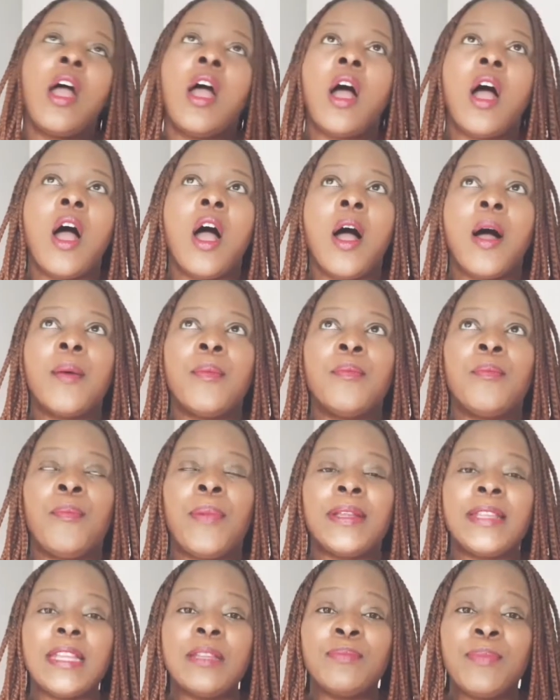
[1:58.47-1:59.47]

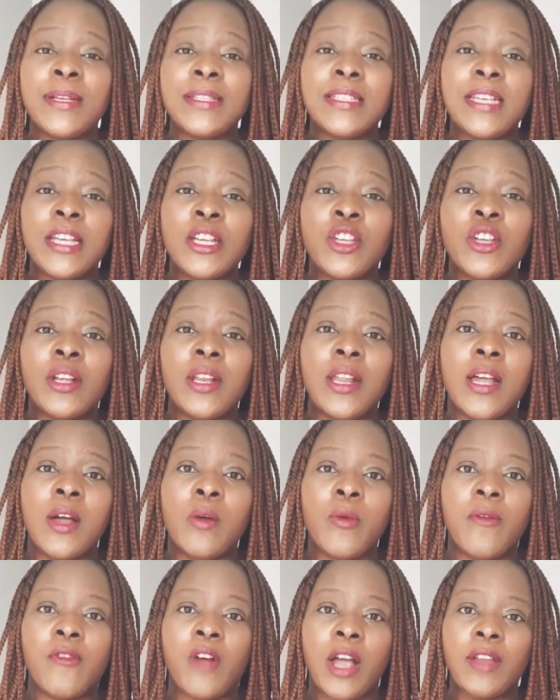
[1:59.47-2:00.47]
But in particular,
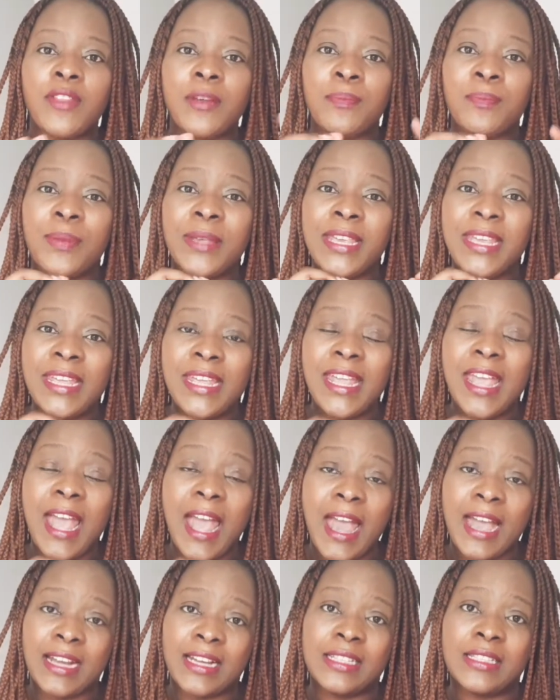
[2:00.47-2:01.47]
we've got the P.
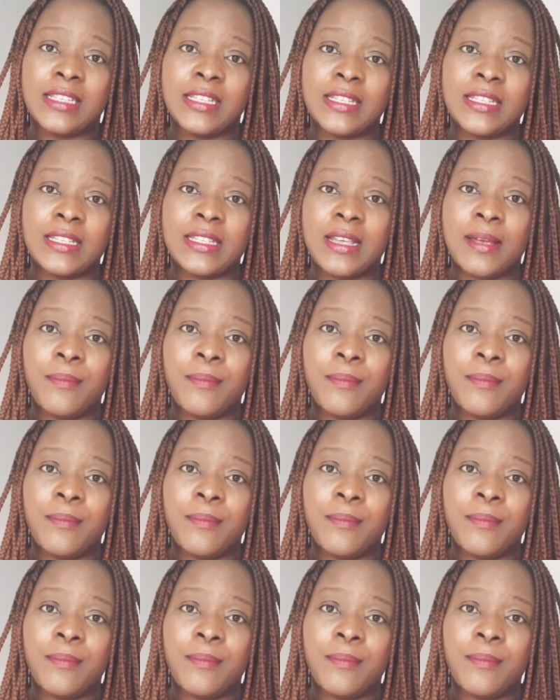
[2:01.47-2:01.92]
acnes